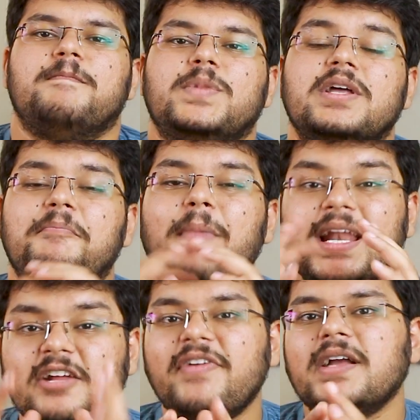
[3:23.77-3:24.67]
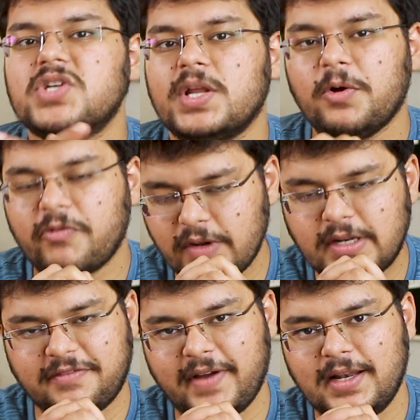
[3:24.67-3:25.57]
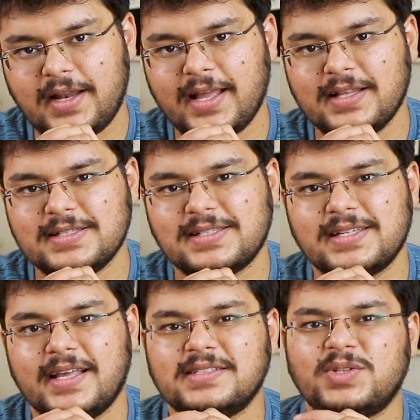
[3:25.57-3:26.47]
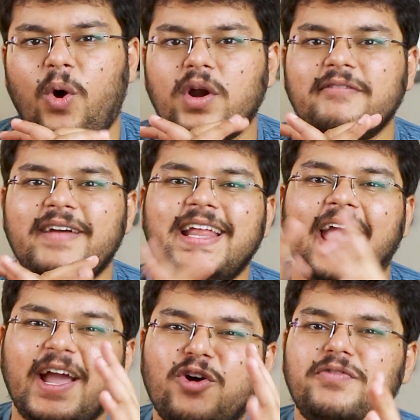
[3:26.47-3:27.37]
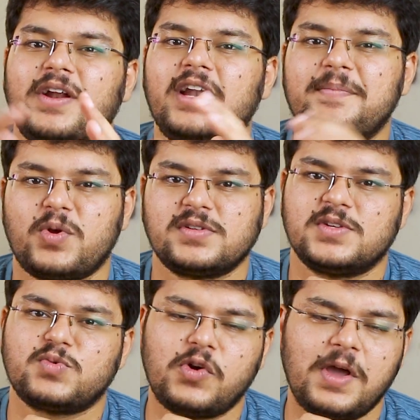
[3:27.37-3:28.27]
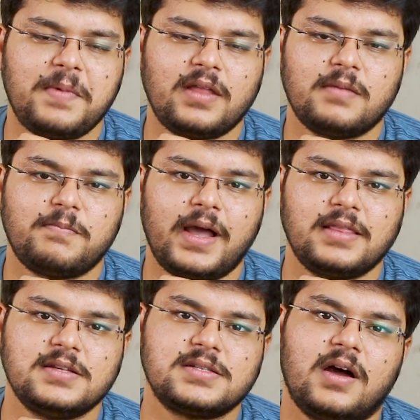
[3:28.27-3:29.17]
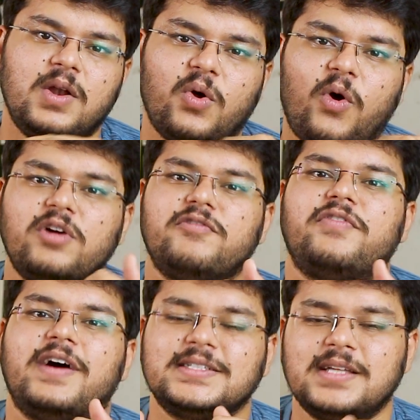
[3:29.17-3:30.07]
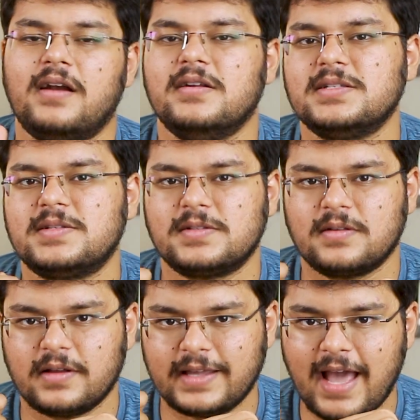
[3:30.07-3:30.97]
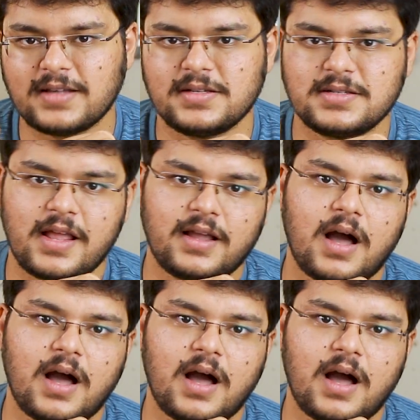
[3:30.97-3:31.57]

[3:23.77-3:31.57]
The manufacturing of vitrified tiles is not a very eco-friendly process. What do I mean by this? A lot of hazardous gases like